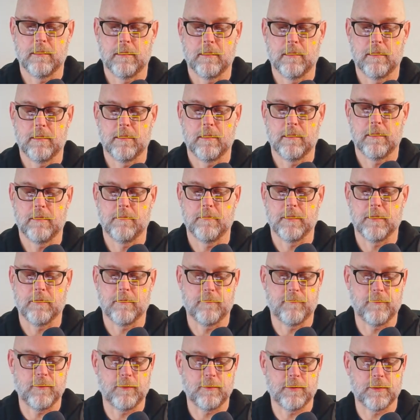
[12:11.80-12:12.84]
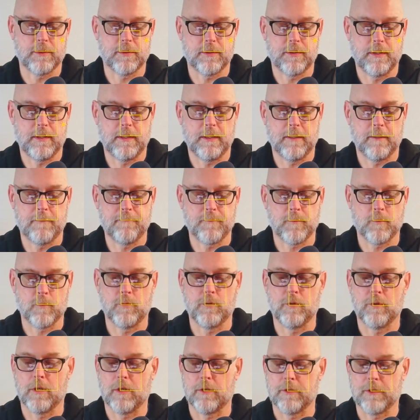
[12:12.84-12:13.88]
there we go, focus there. We'll do
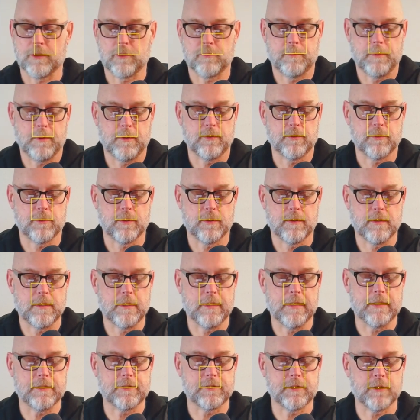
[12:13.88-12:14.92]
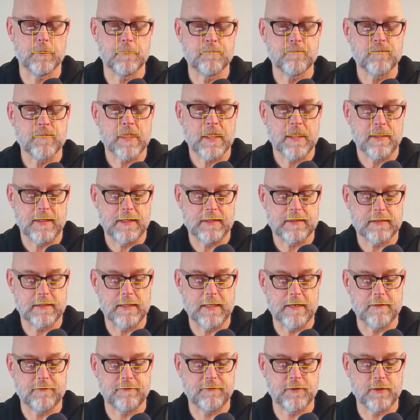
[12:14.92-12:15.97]
auto exposure. All right, so that's
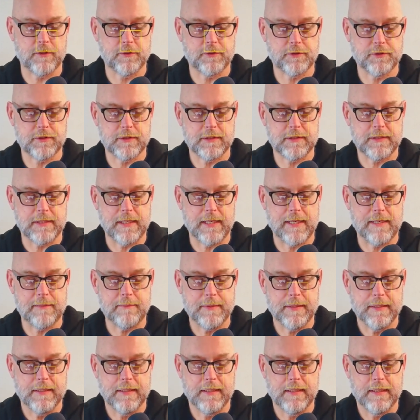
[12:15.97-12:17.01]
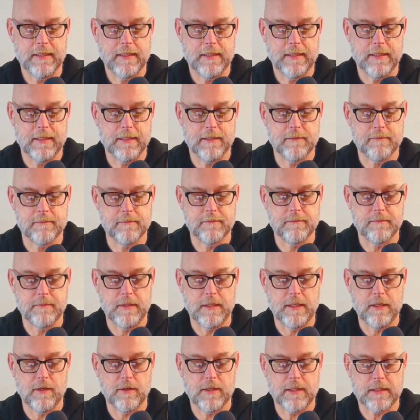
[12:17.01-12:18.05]
that first tab. Um,
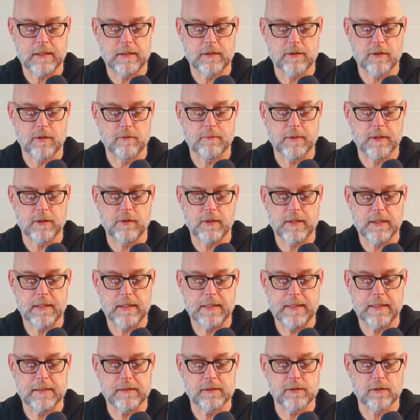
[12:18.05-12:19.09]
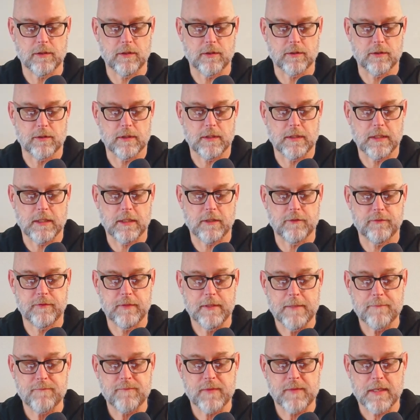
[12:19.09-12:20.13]
here I can turn my grid lines on or off.
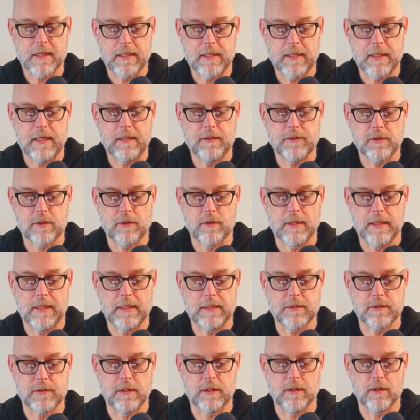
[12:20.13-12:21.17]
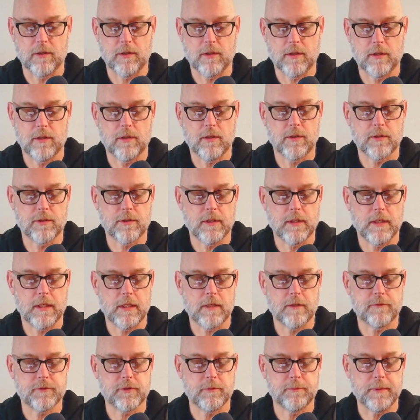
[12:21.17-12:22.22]
I can turn HDR on or
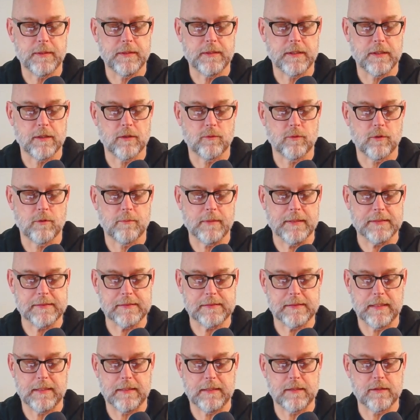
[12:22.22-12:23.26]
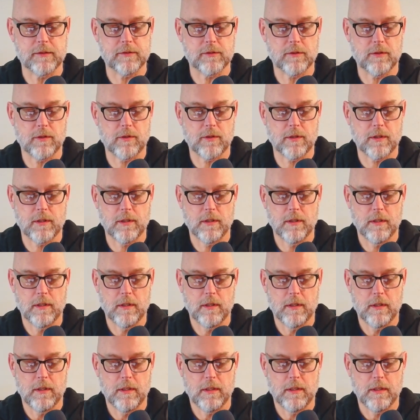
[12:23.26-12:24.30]
off depending on what my settings are.
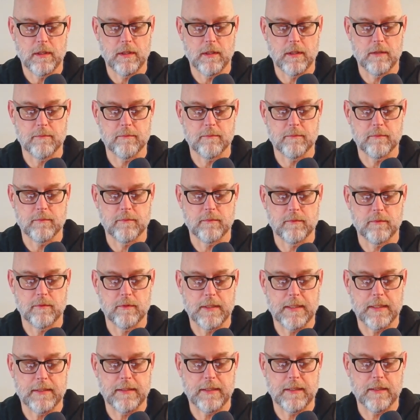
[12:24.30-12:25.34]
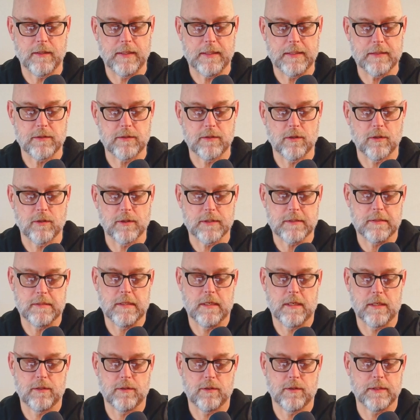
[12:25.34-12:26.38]
Um, right now HDR is
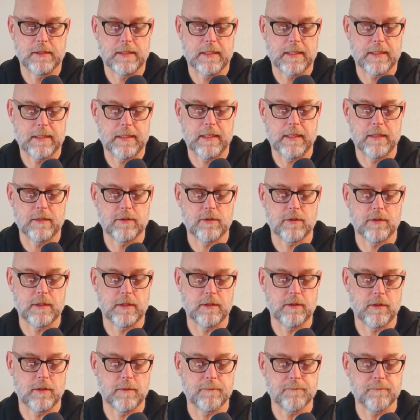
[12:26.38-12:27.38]
not on and I can't turn it on